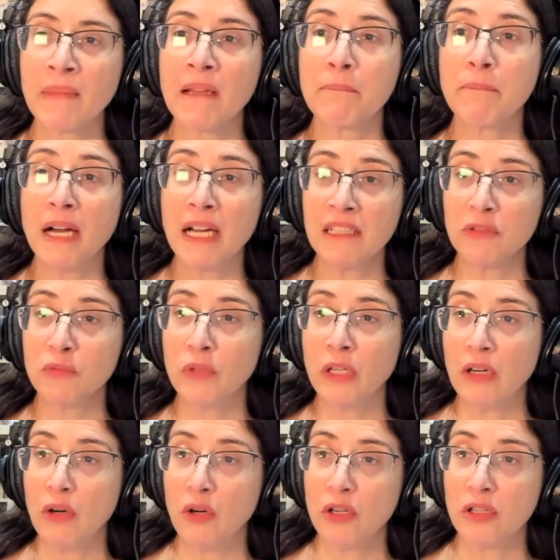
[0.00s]
But
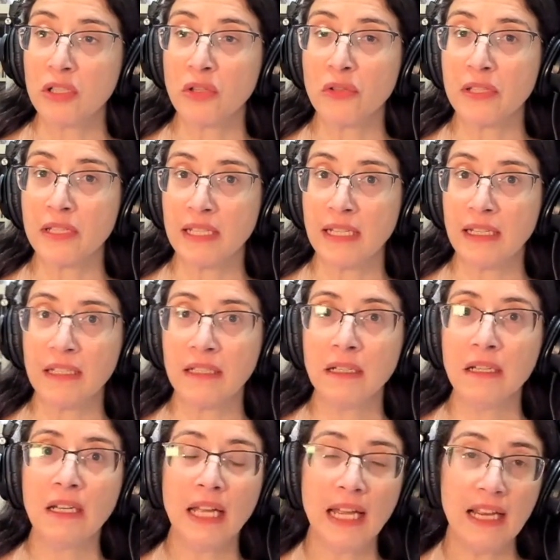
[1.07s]
we're also seeing
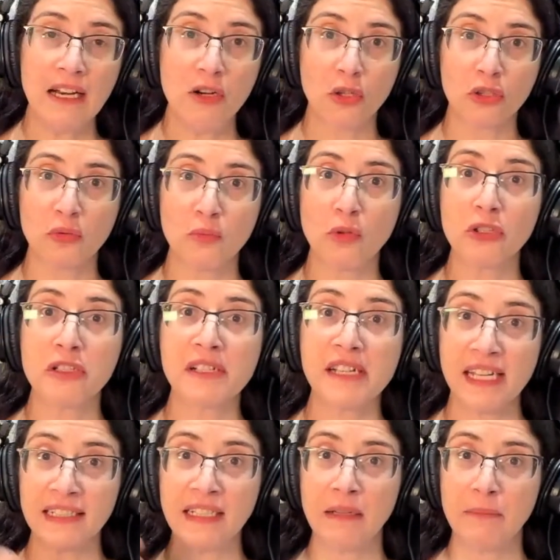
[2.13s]
a lot more
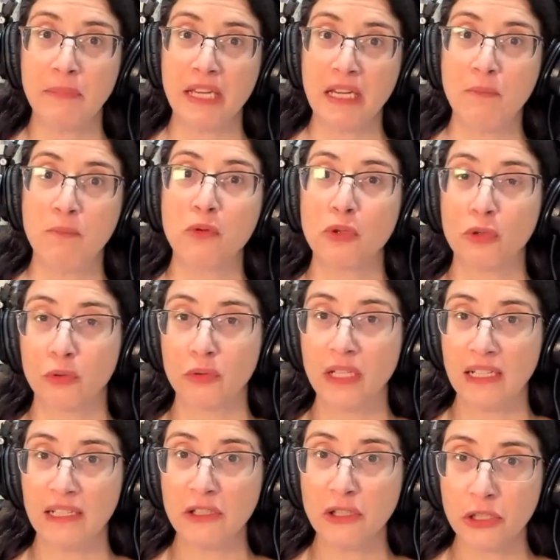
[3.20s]
data being pushed to
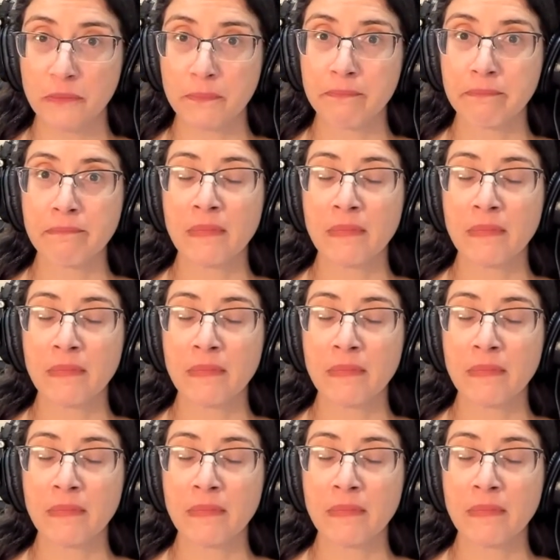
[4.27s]
the edge,